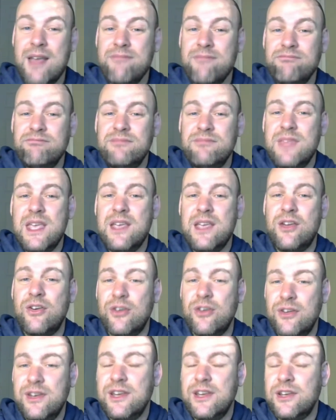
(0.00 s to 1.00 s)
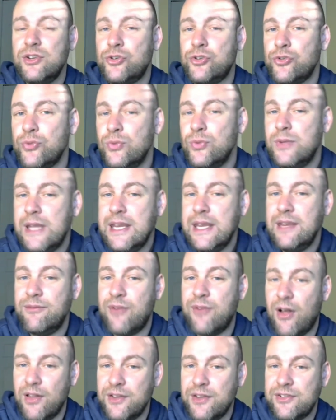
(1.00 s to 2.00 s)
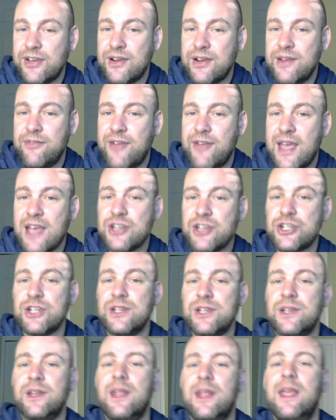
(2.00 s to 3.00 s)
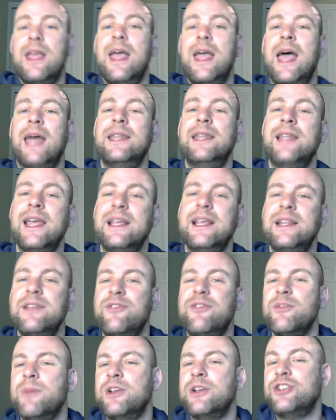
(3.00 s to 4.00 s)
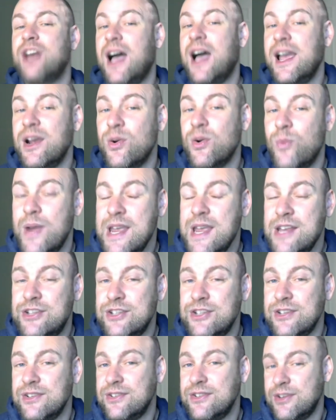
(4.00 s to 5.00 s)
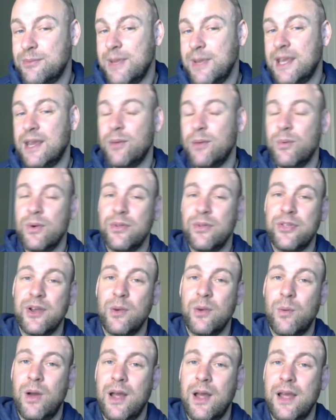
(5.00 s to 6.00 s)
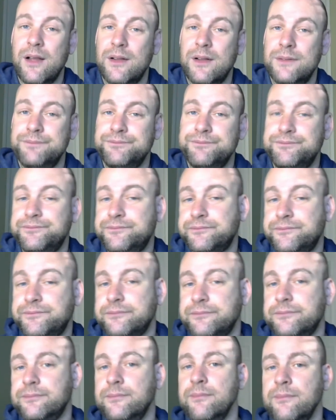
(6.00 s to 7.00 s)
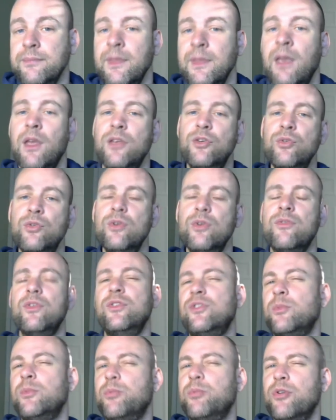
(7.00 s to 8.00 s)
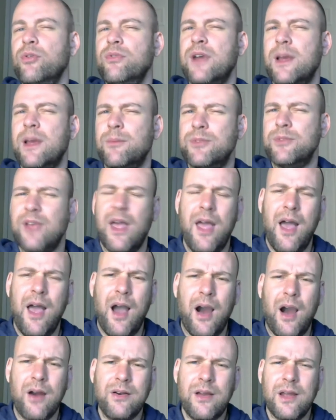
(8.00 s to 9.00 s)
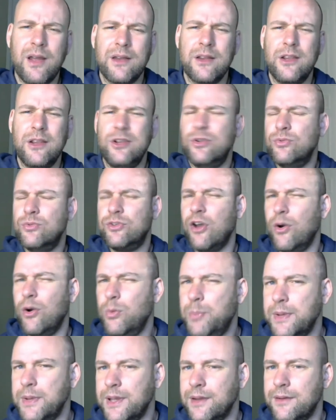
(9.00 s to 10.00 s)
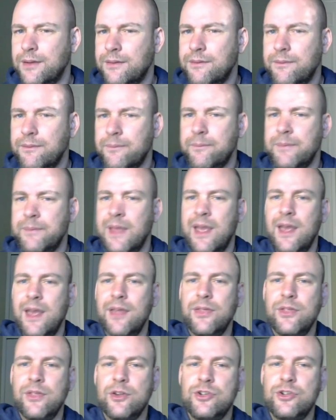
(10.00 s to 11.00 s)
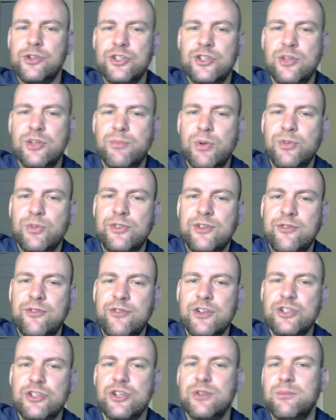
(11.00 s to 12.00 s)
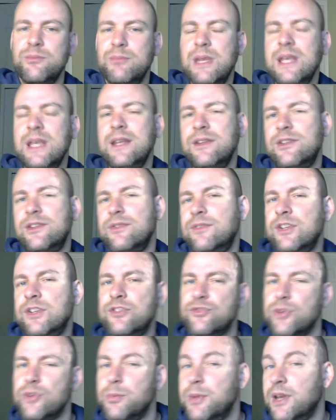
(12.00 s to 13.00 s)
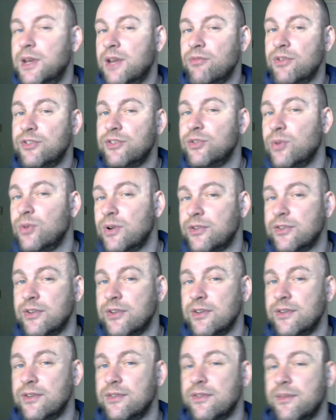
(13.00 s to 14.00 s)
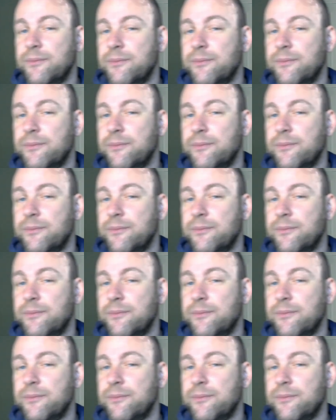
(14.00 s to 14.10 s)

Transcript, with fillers: they could in a truly voluntary fashion, and likely for much higher wages to make it worth their while. Universal programs are not utopian. They're just the most efficient means of distributing resources.